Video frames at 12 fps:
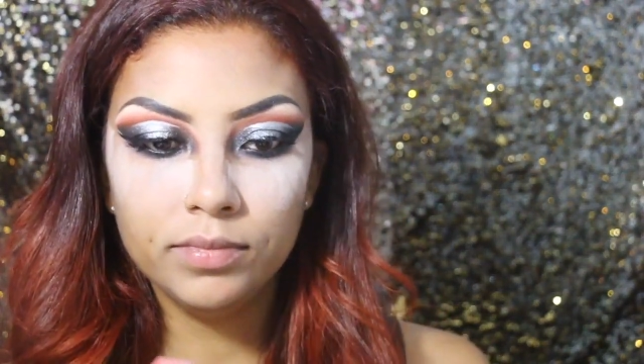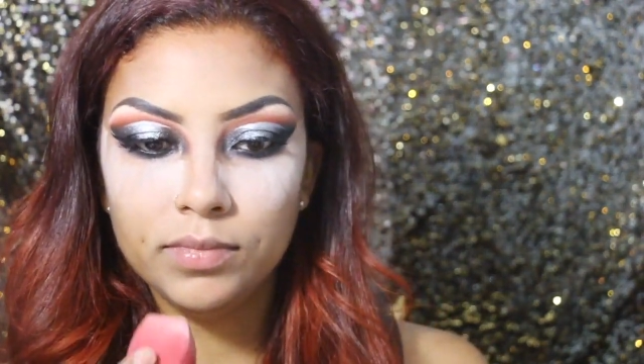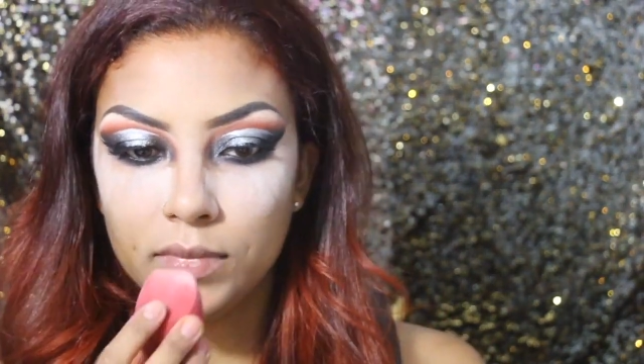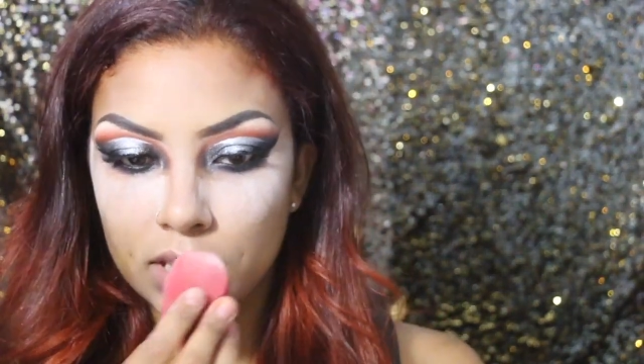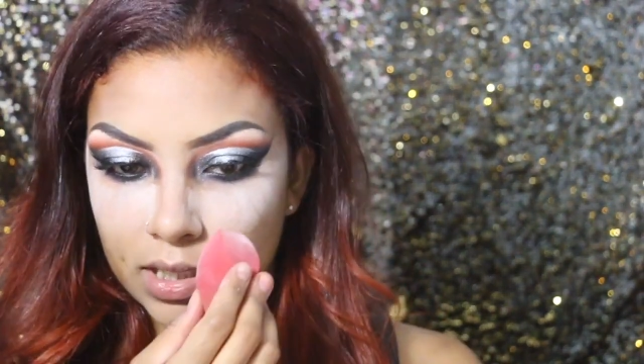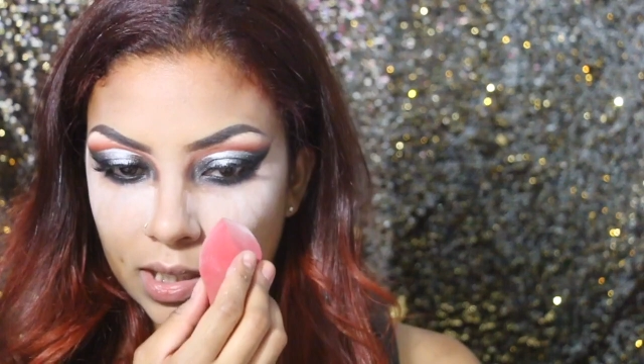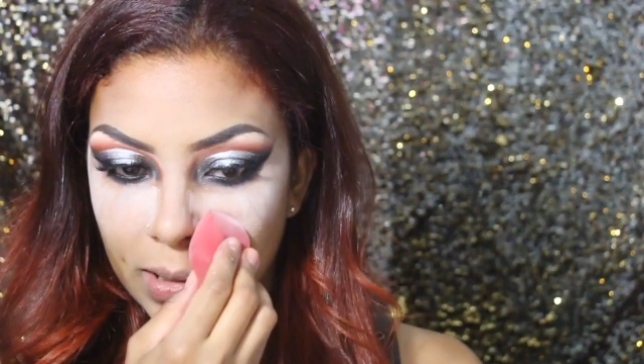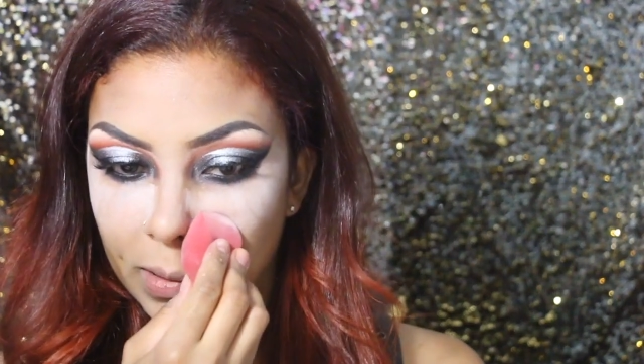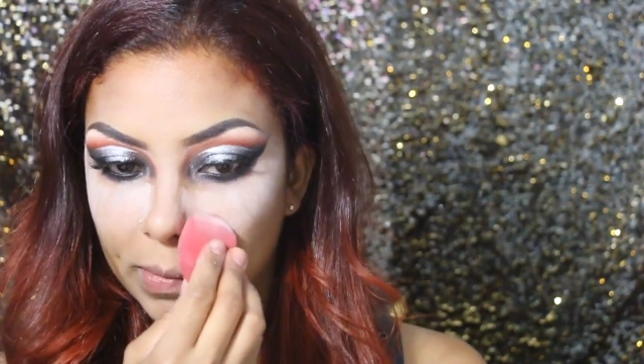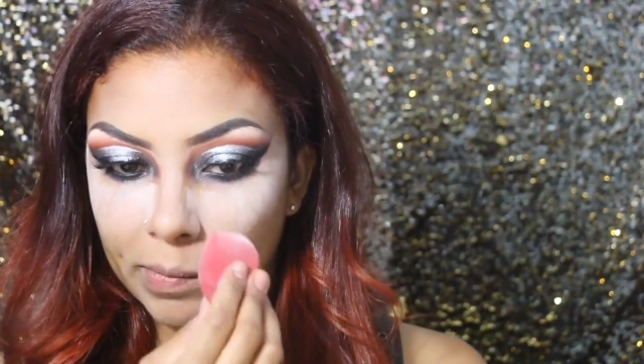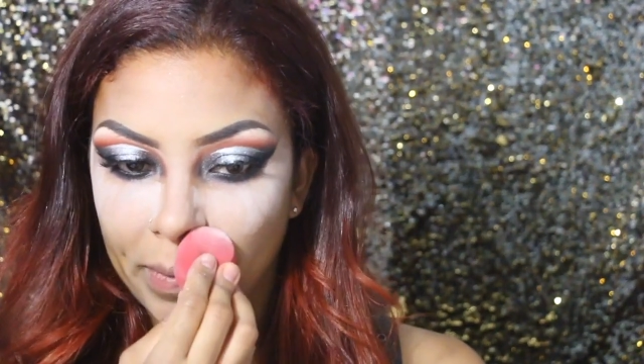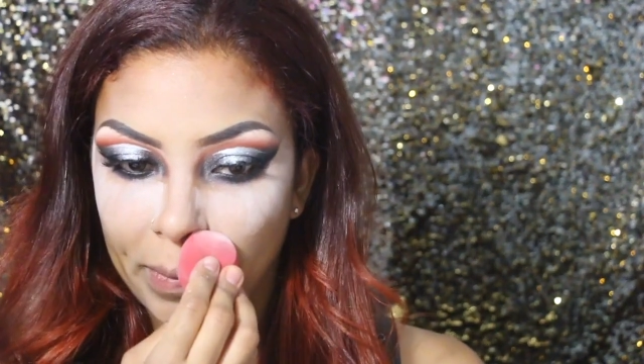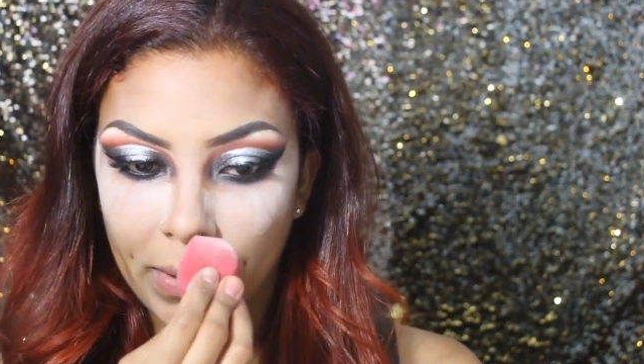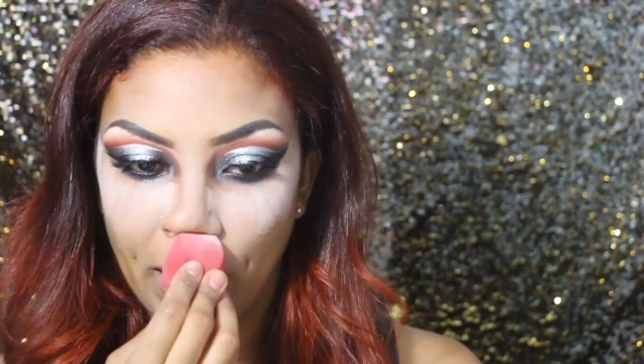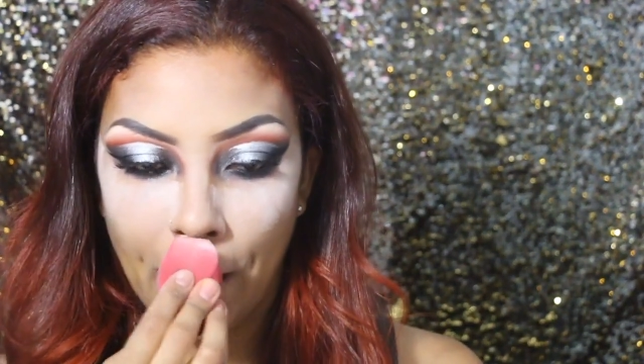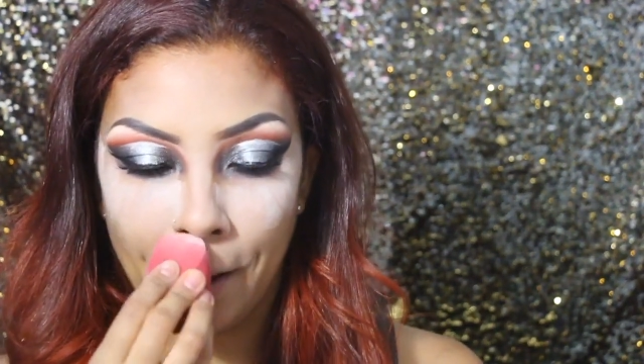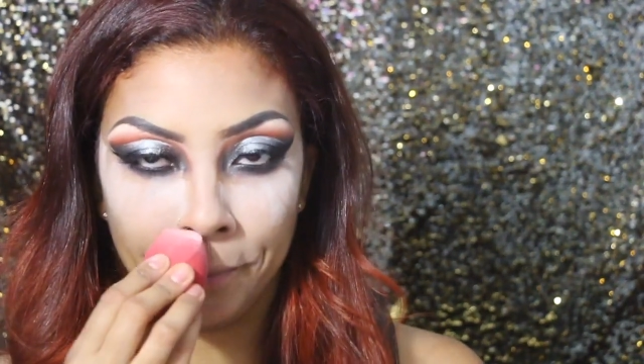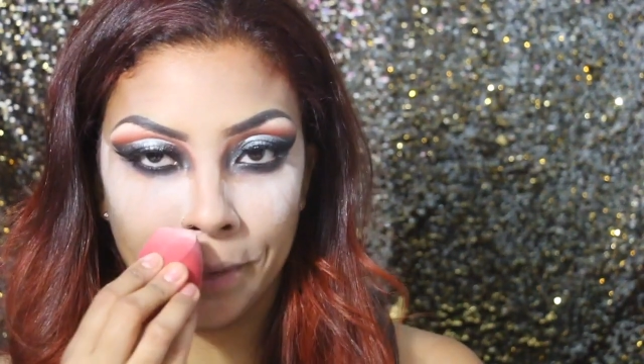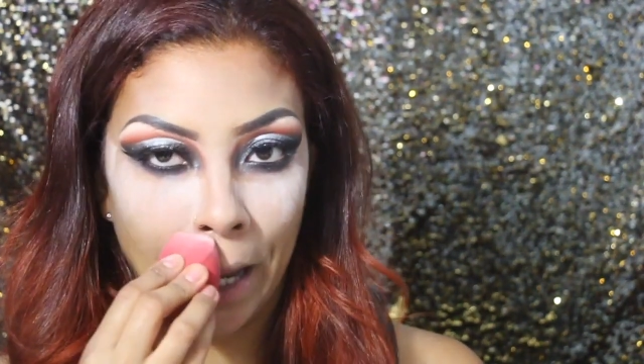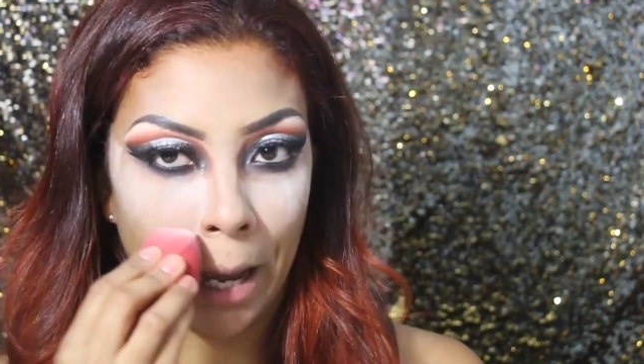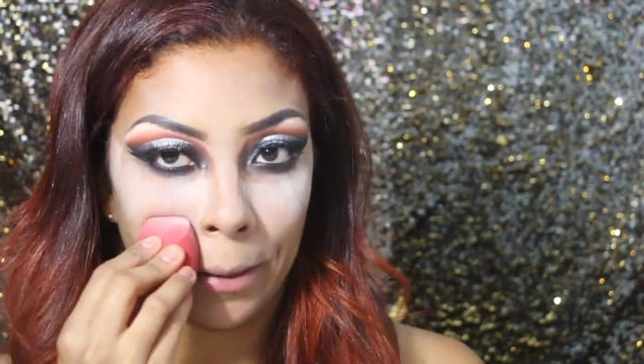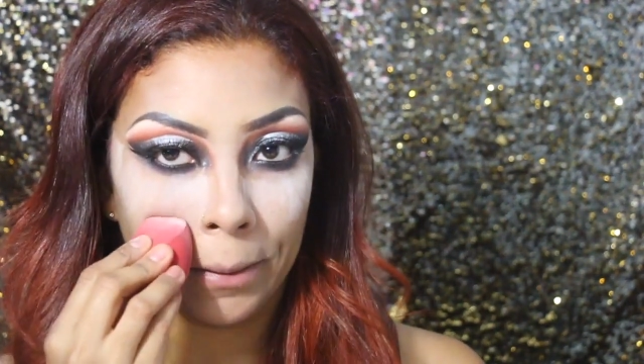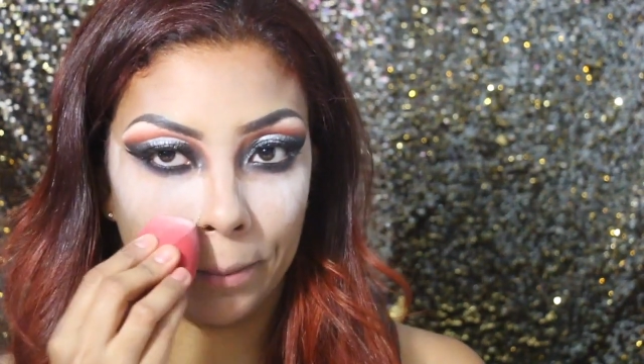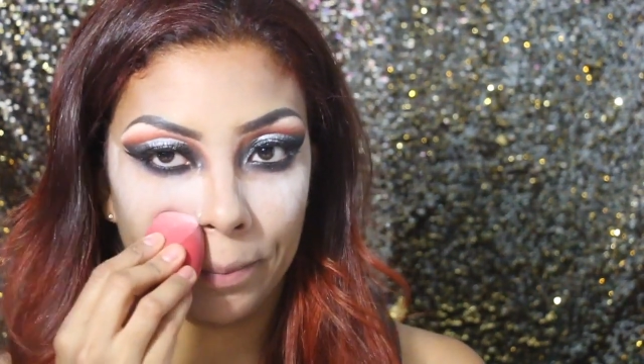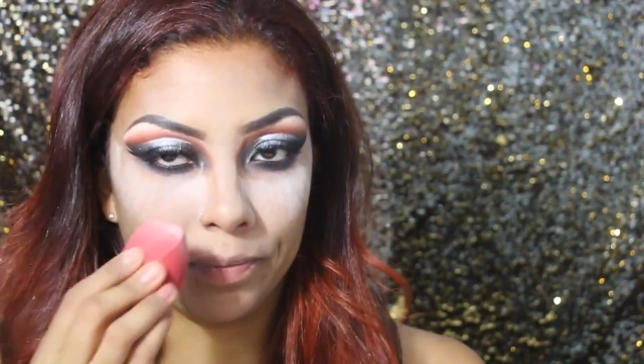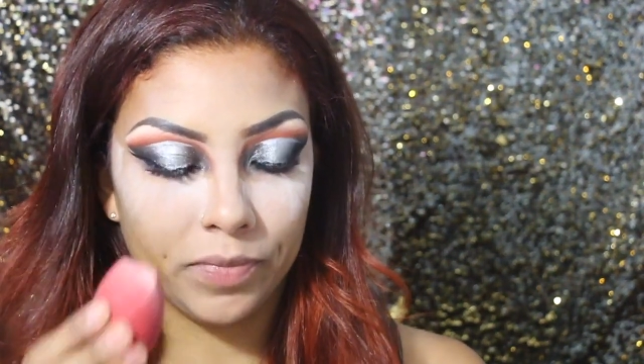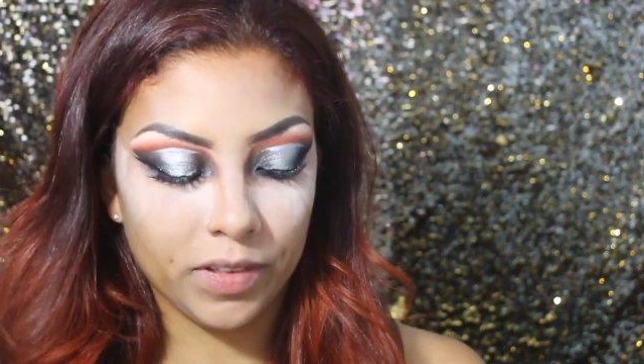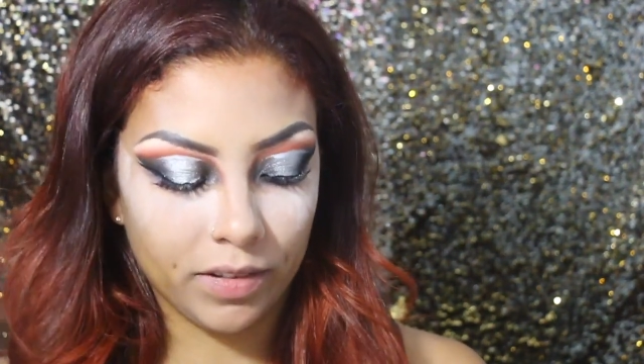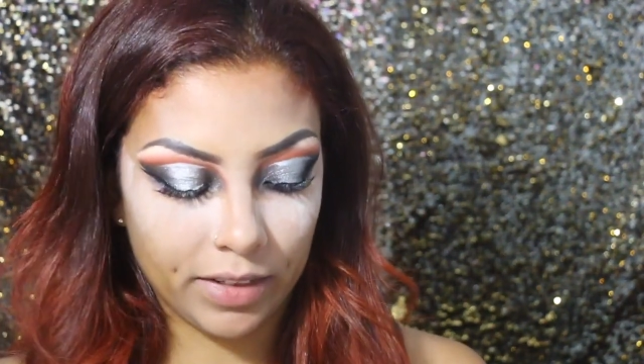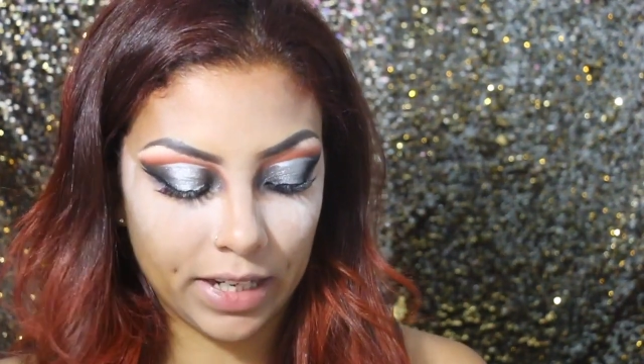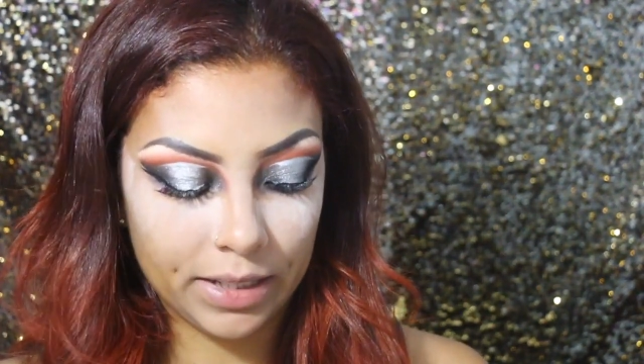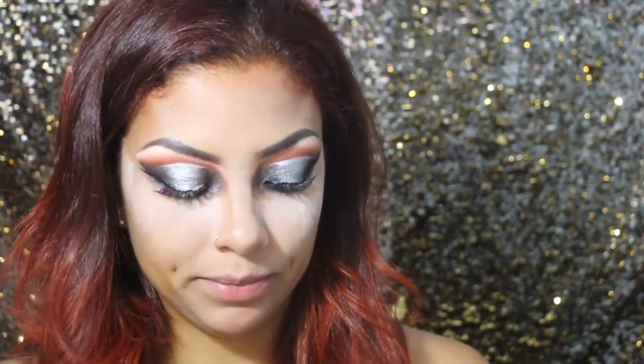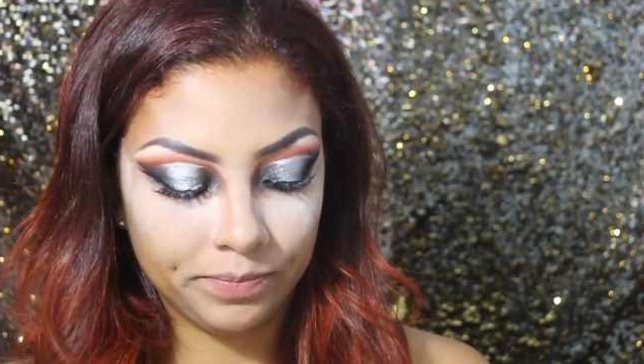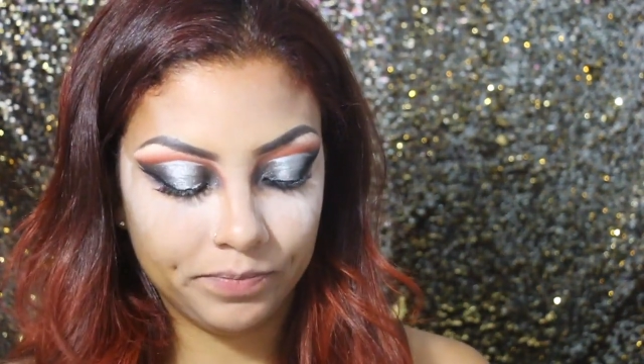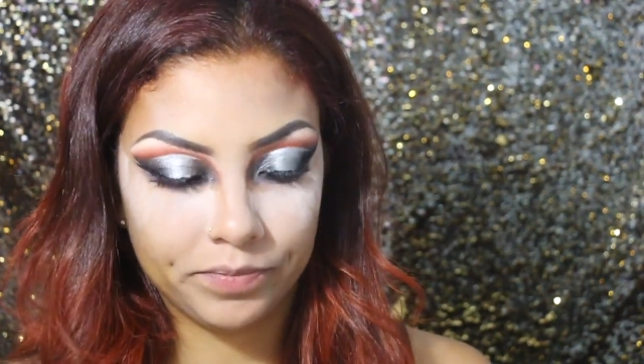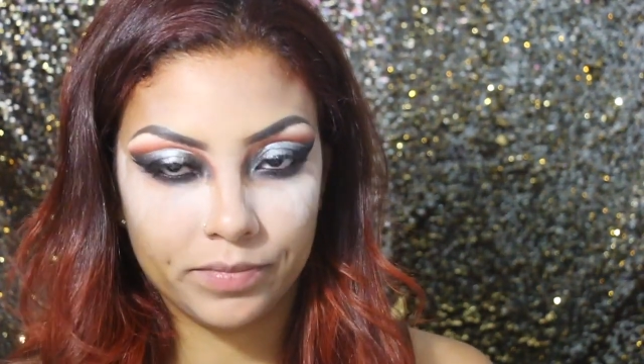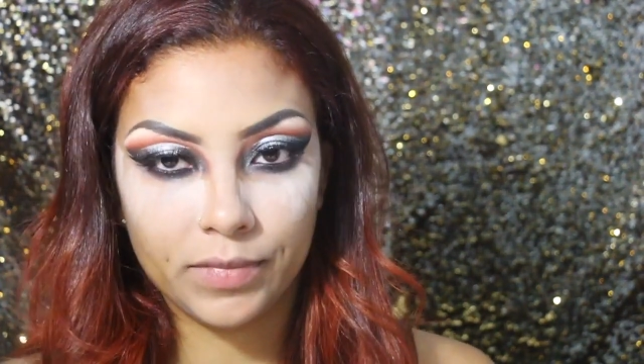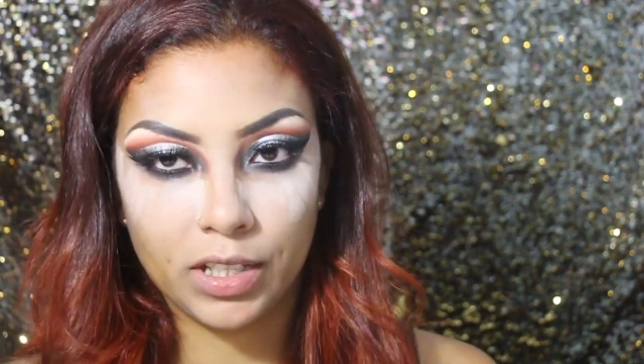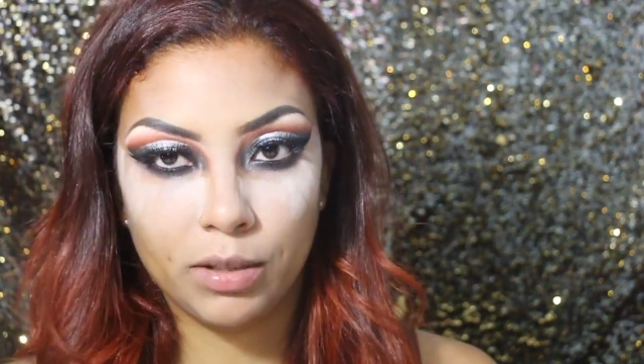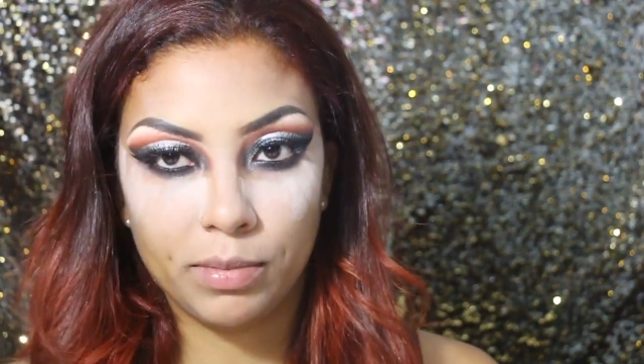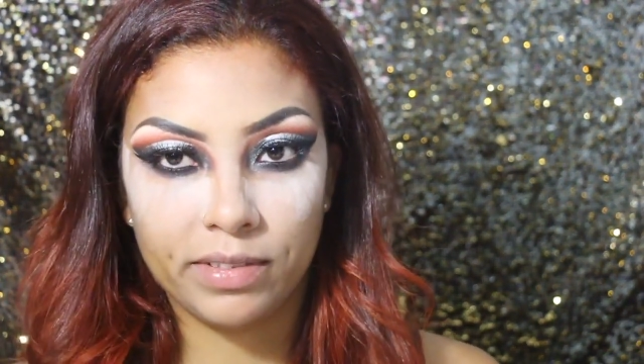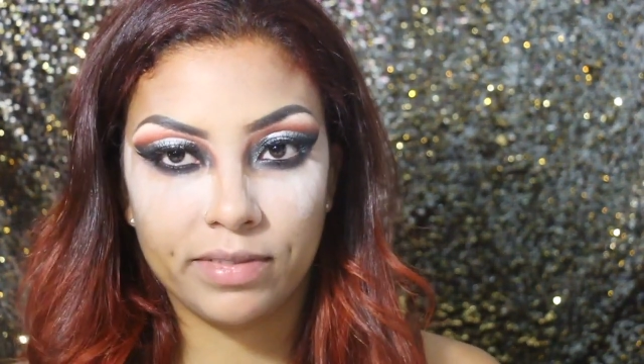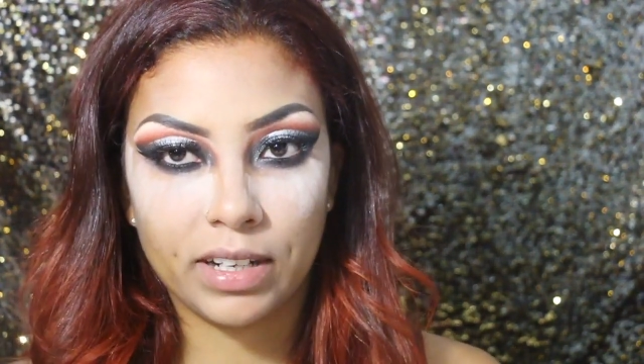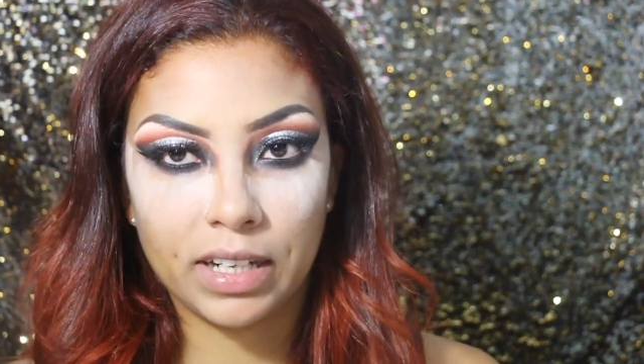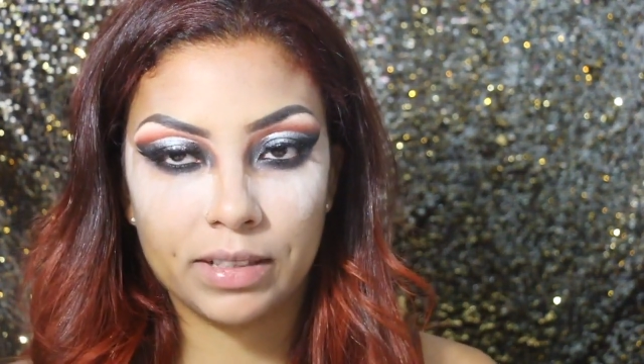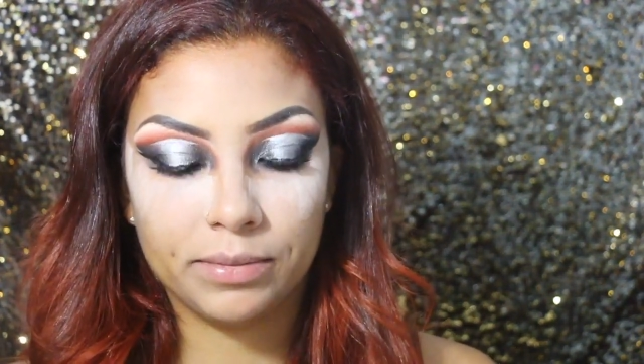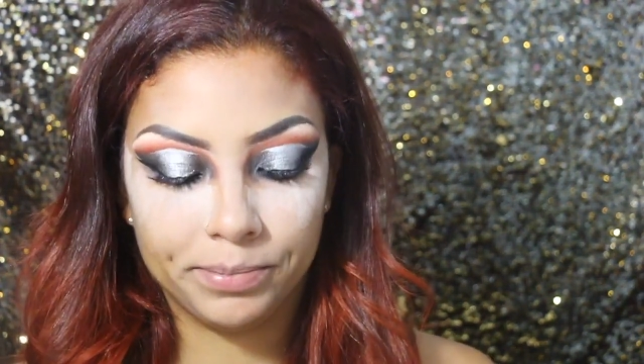So calm down, right? It'll be fine.